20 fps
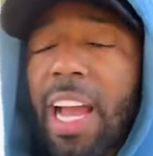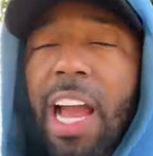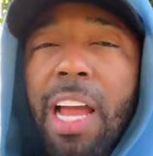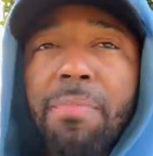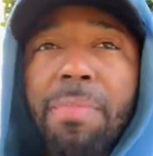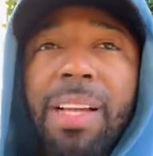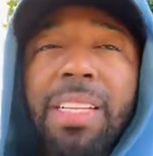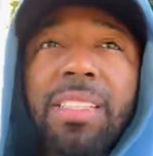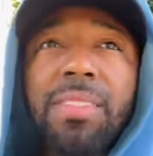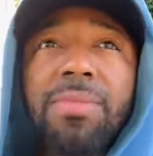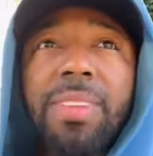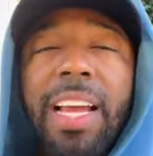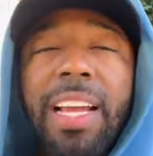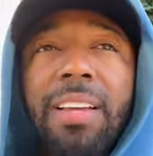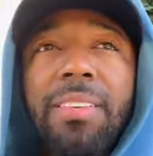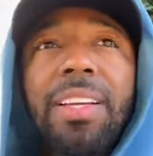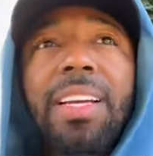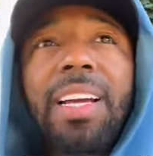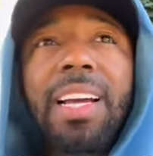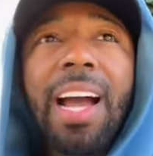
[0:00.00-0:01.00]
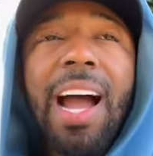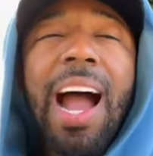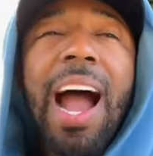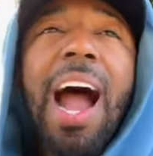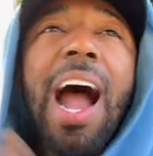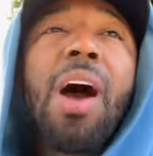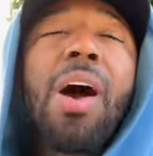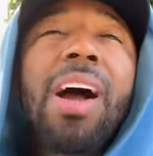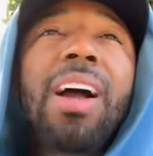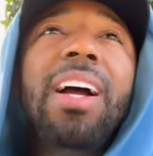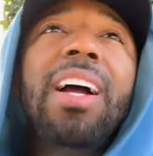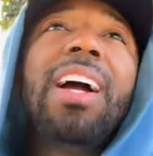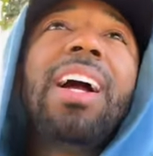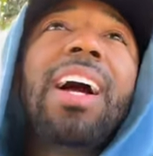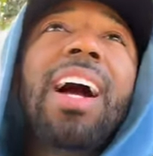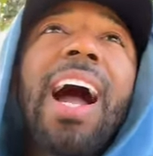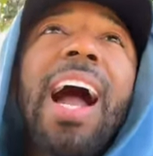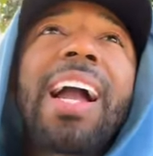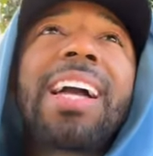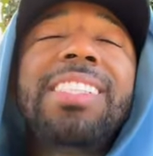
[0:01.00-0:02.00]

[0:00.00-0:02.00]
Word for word: I had my like, I I